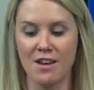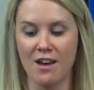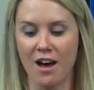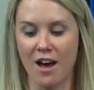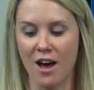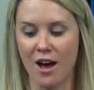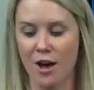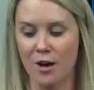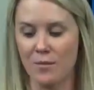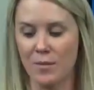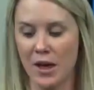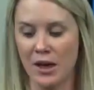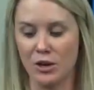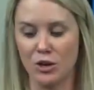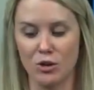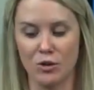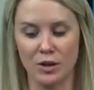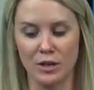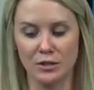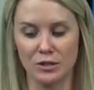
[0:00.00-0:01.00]
and
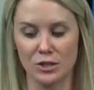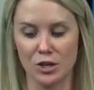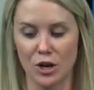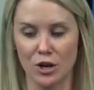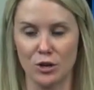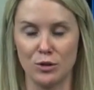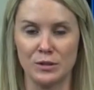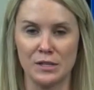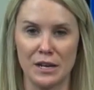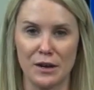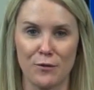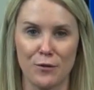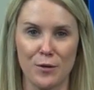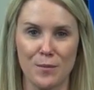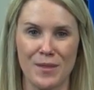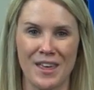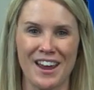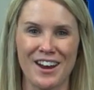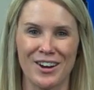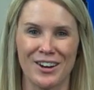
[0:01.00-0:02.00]
you can start using it
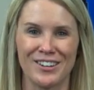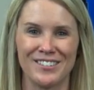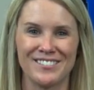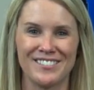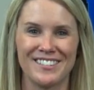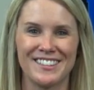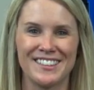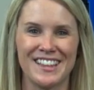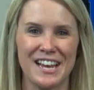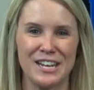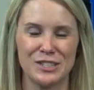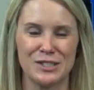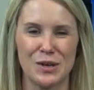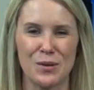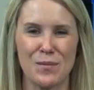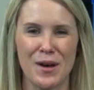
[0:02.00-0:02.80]
from there. Thanks so